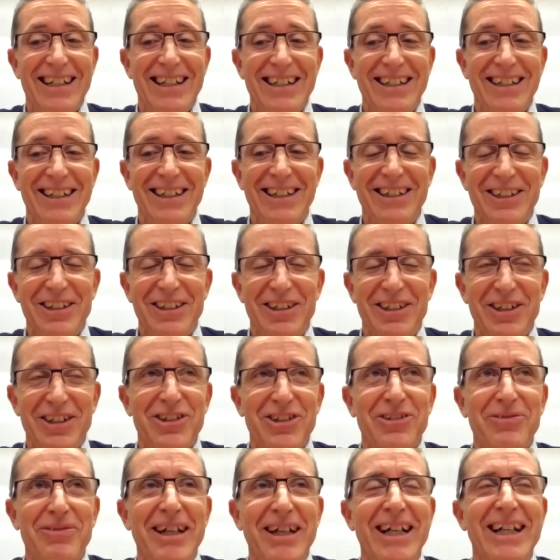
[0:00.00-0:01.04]
like,
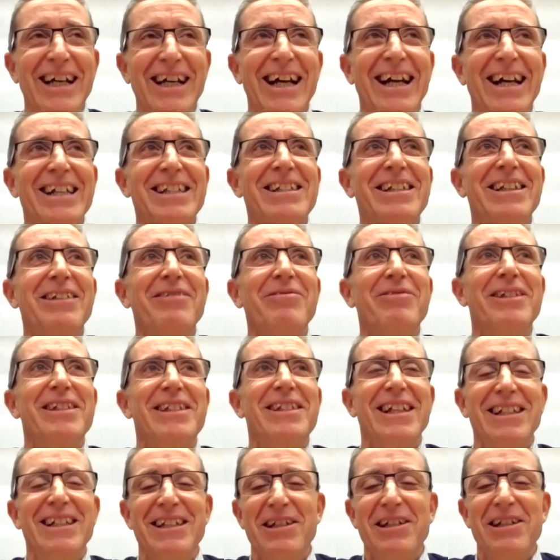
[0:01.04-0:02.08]
you'll be able to answer the
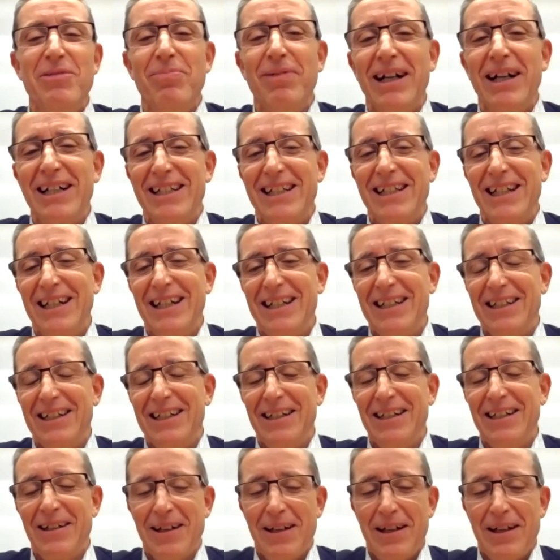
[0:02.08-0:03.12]
percentage
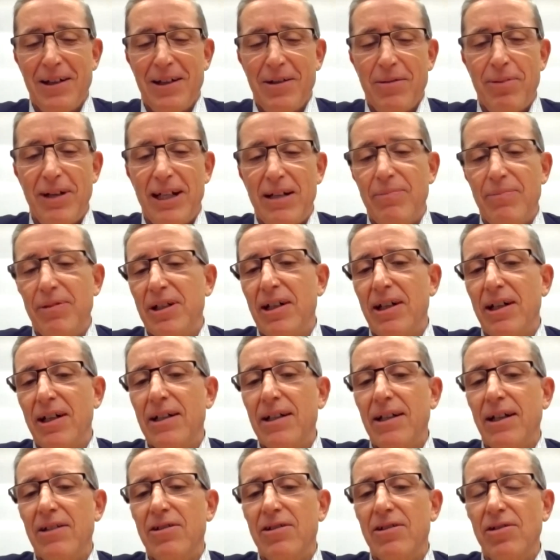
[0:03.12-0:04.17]
breakdown better, but
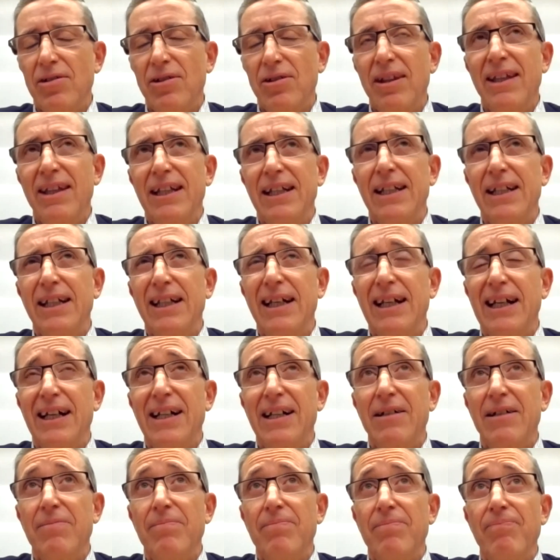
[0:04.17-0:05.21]
I do think,
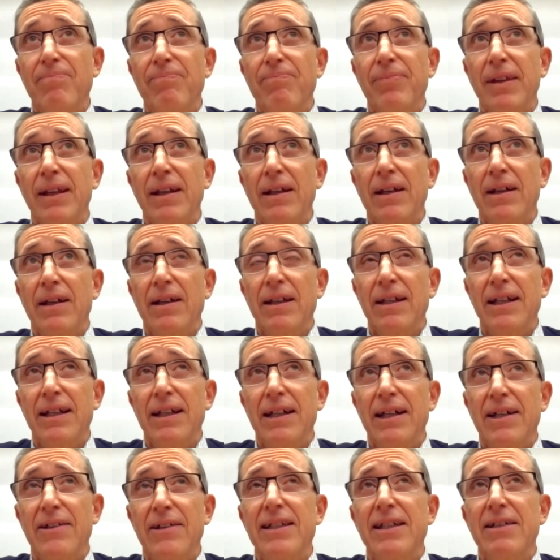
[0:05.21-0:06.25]

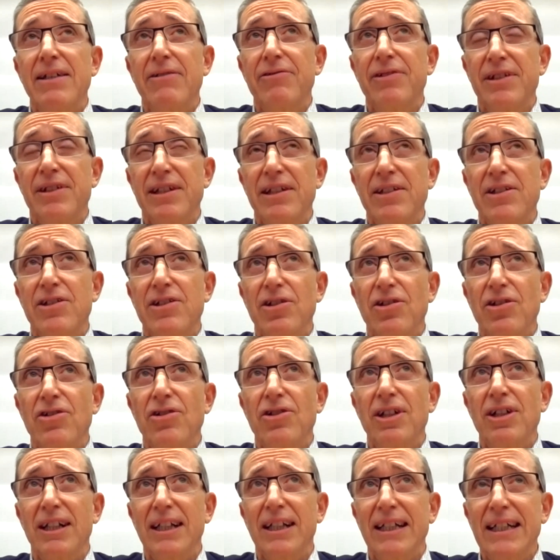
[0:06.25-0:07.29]
the differences
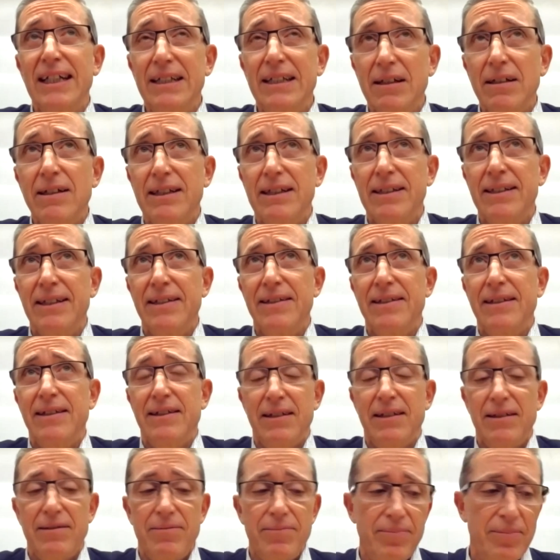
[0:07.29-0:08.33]
usually, and this
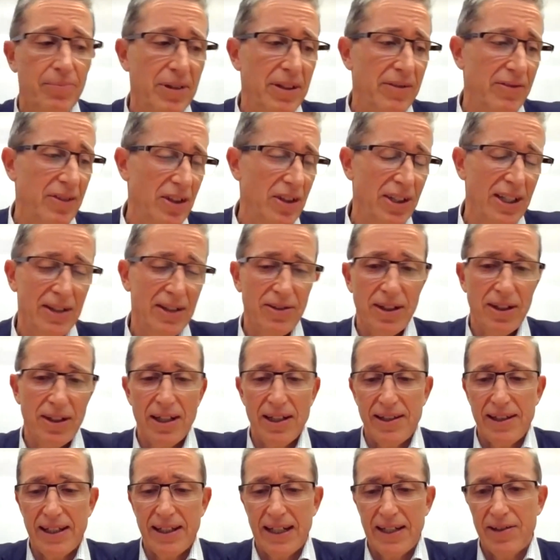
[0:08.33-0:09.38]
is a bit of a
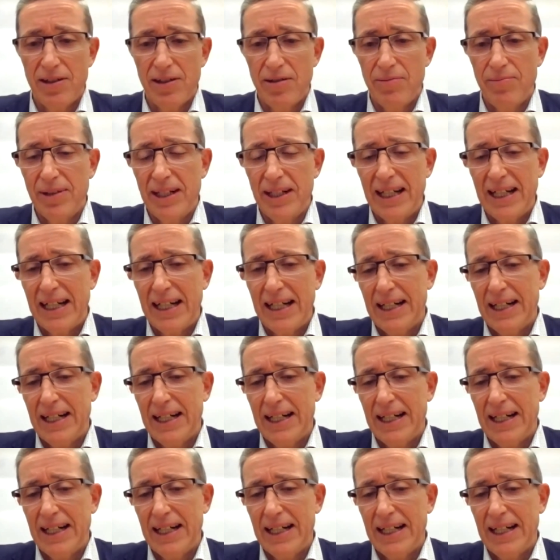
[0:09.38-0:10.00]
generalisation, but